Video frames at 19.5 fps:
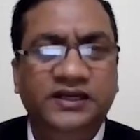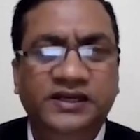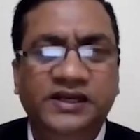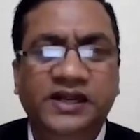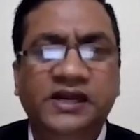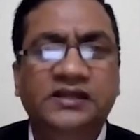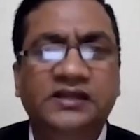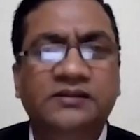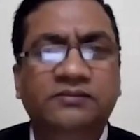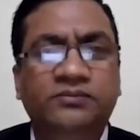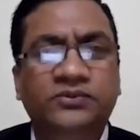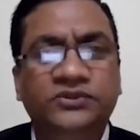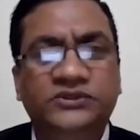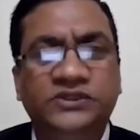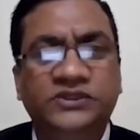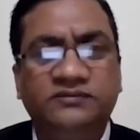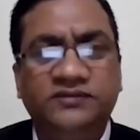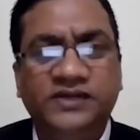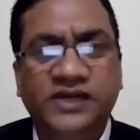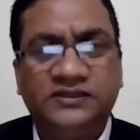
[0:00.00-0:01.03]
He held the
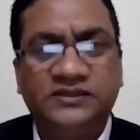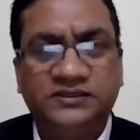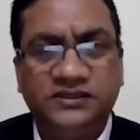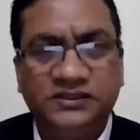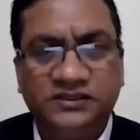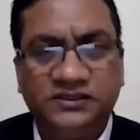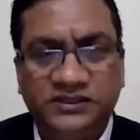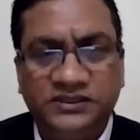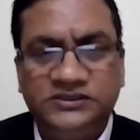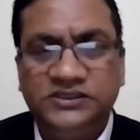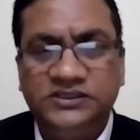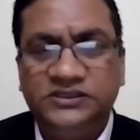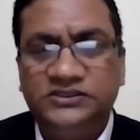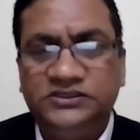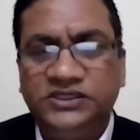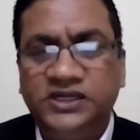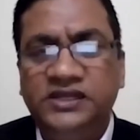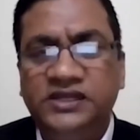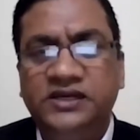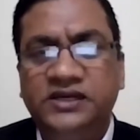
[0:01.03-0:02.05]
post of National Research
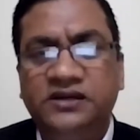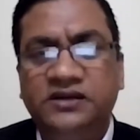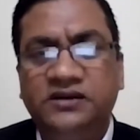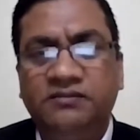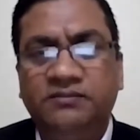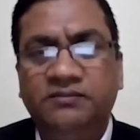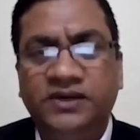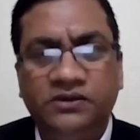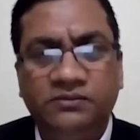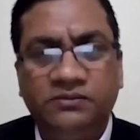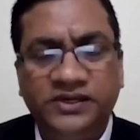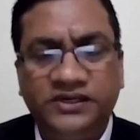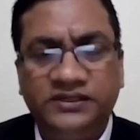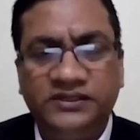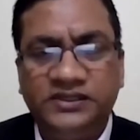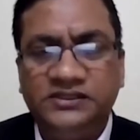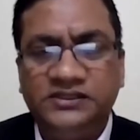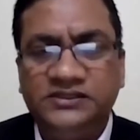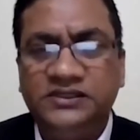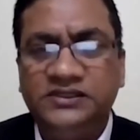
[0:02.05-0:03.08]
Chair in
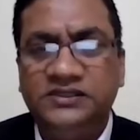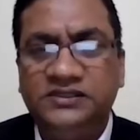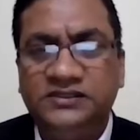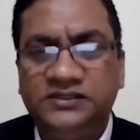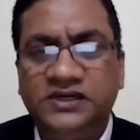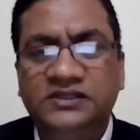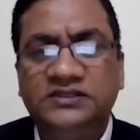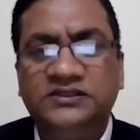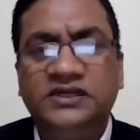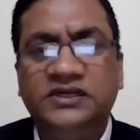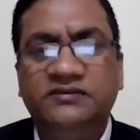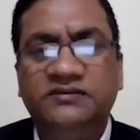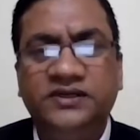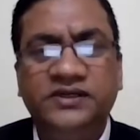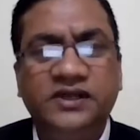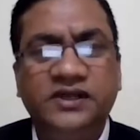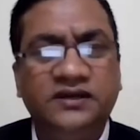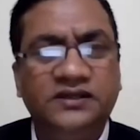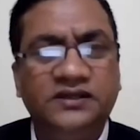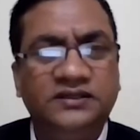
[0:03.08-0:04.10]
Biomaterials and Drug
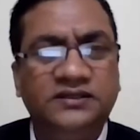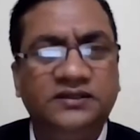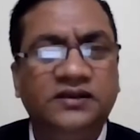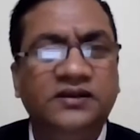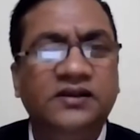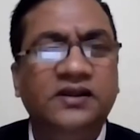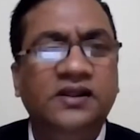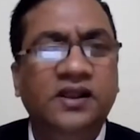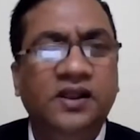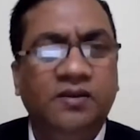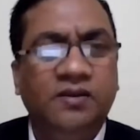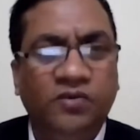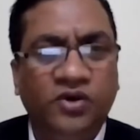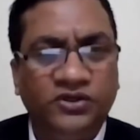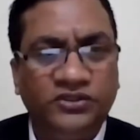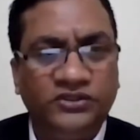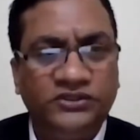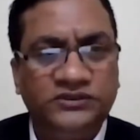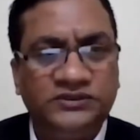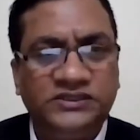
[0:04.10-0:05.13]
Delivery under the
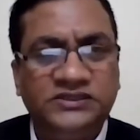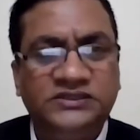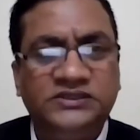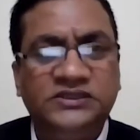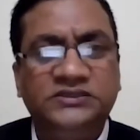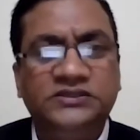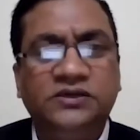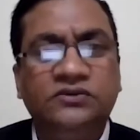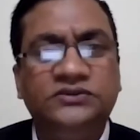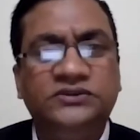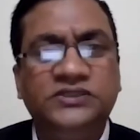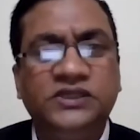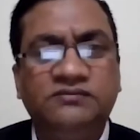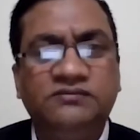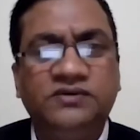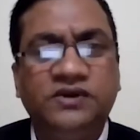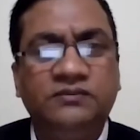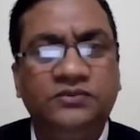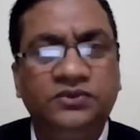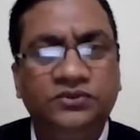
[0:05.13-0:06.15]
Mauritius Research Council
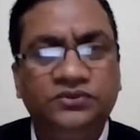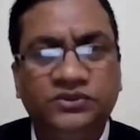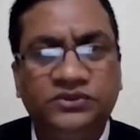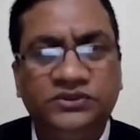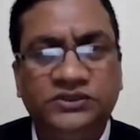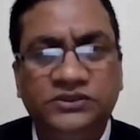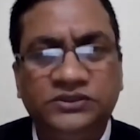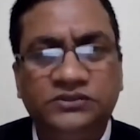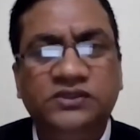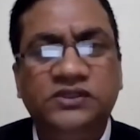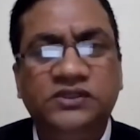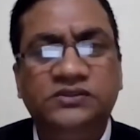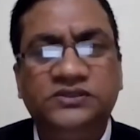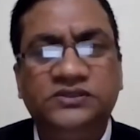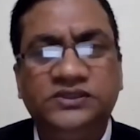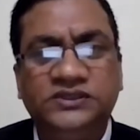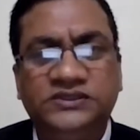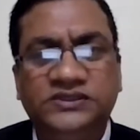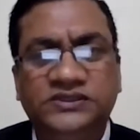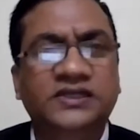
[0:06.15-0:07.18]
from 2012 to
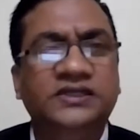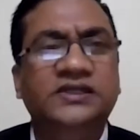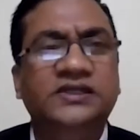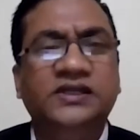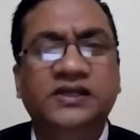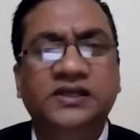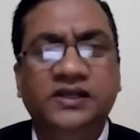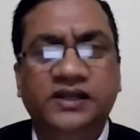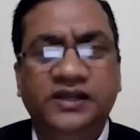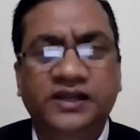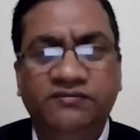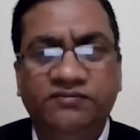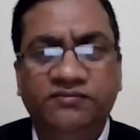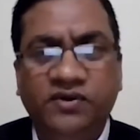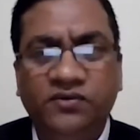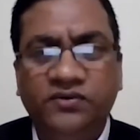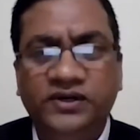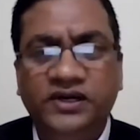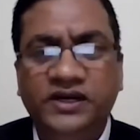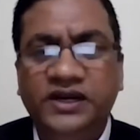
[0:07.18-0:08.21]
16. He
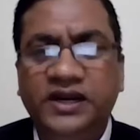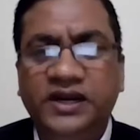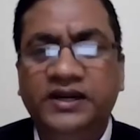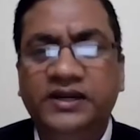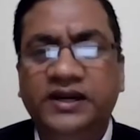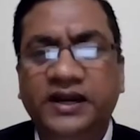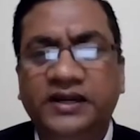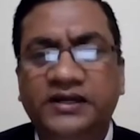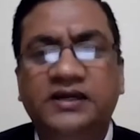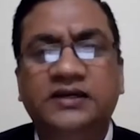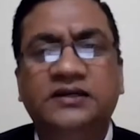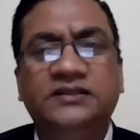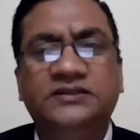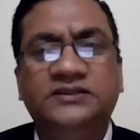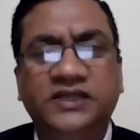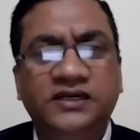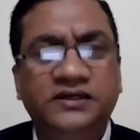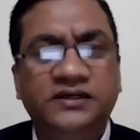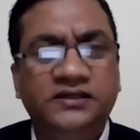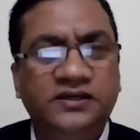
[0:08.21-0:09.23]
founded and headed the
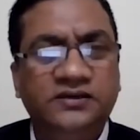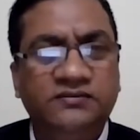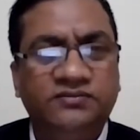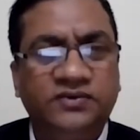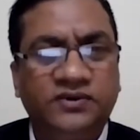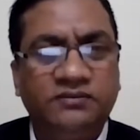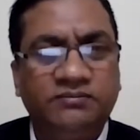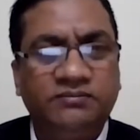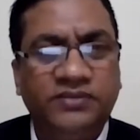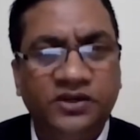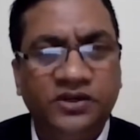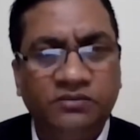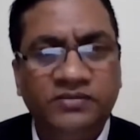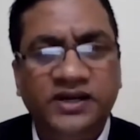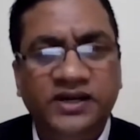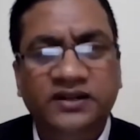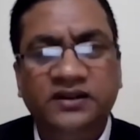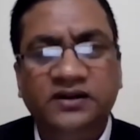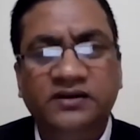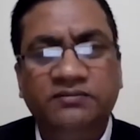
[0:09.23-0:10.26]
Center for
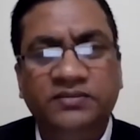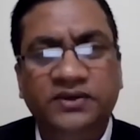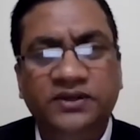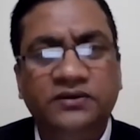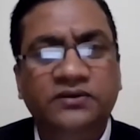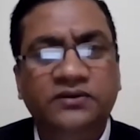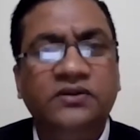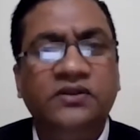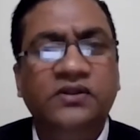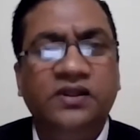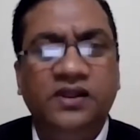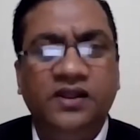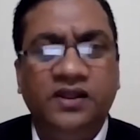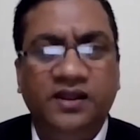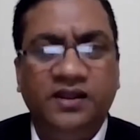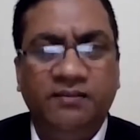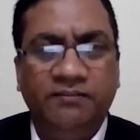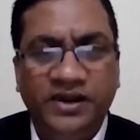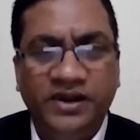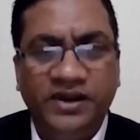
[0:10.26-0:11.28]
Biomedical
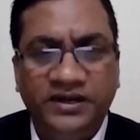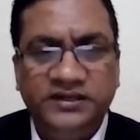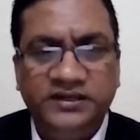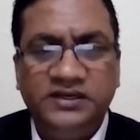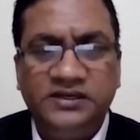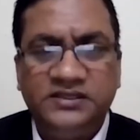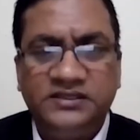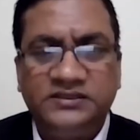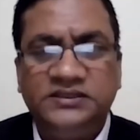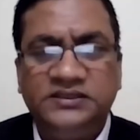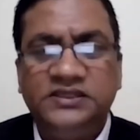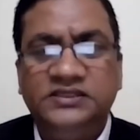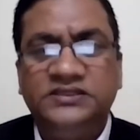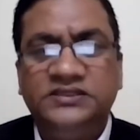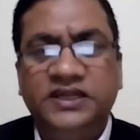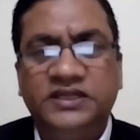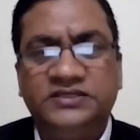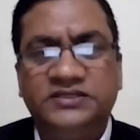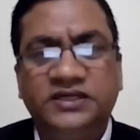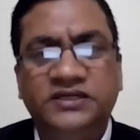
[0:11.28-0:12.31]
Biomaterial Research,
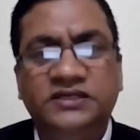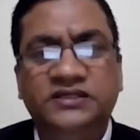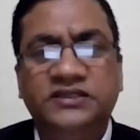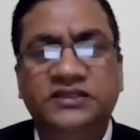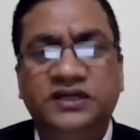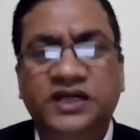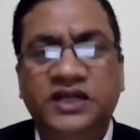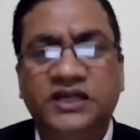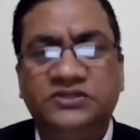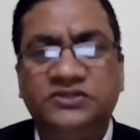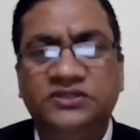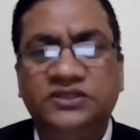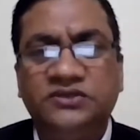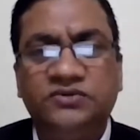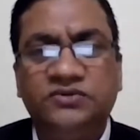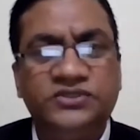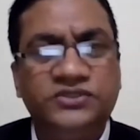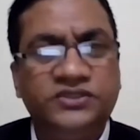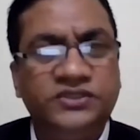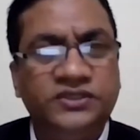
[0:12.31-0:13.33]
a center attached to the
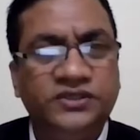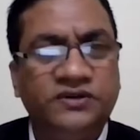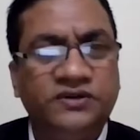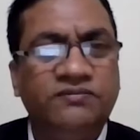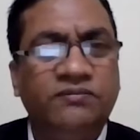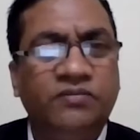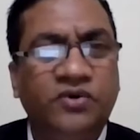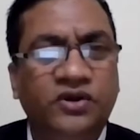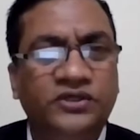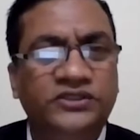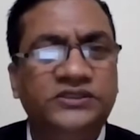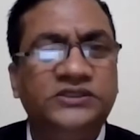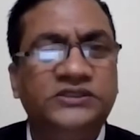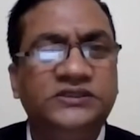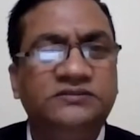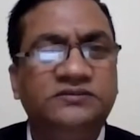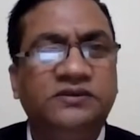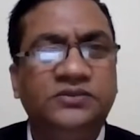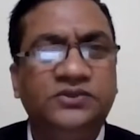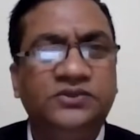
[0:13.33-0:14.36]
University of
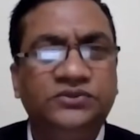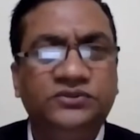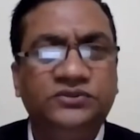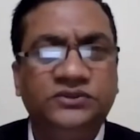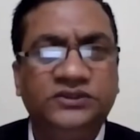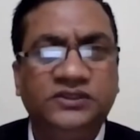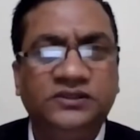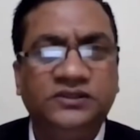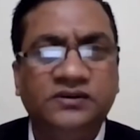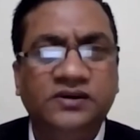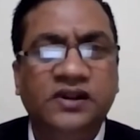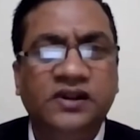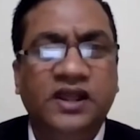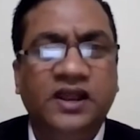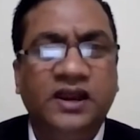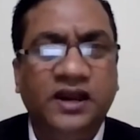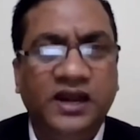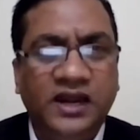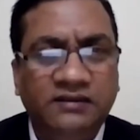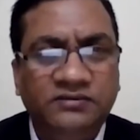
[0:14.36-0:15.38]
Mauritius from
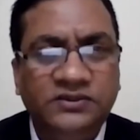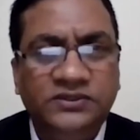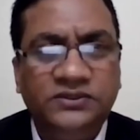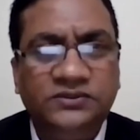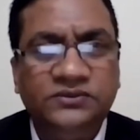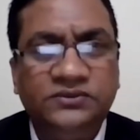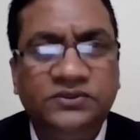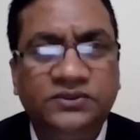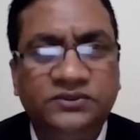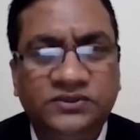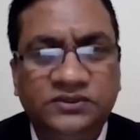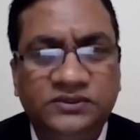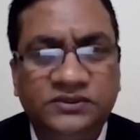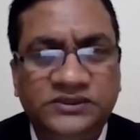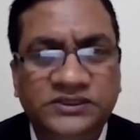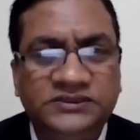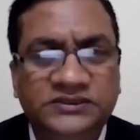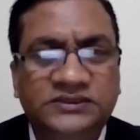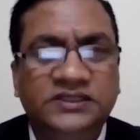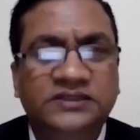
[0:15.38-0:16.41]
2011 to
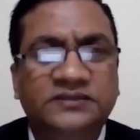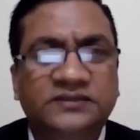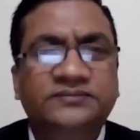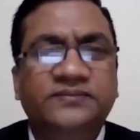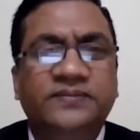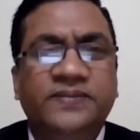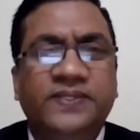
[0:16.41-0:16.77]
2016.